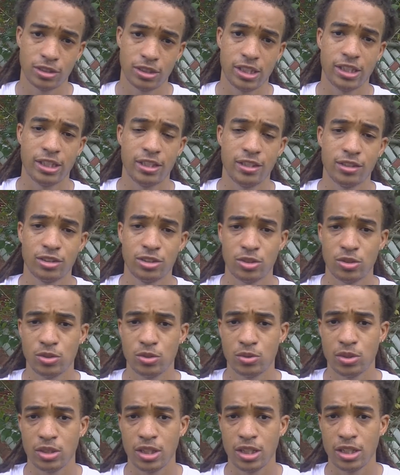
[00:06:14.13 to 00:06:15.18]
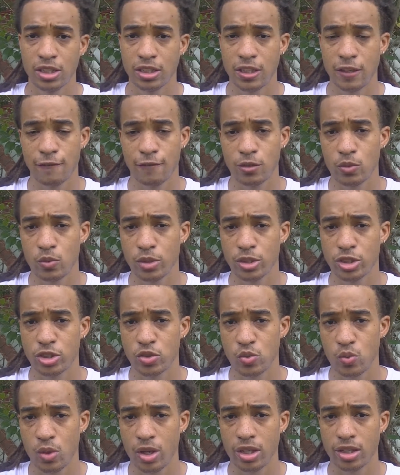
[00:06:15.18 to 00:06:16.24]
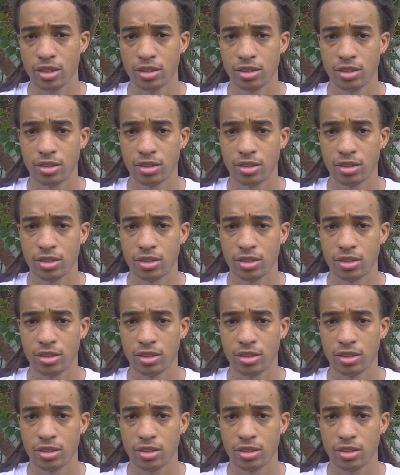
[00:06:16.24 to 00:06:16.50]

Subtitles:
They're here to give you what you want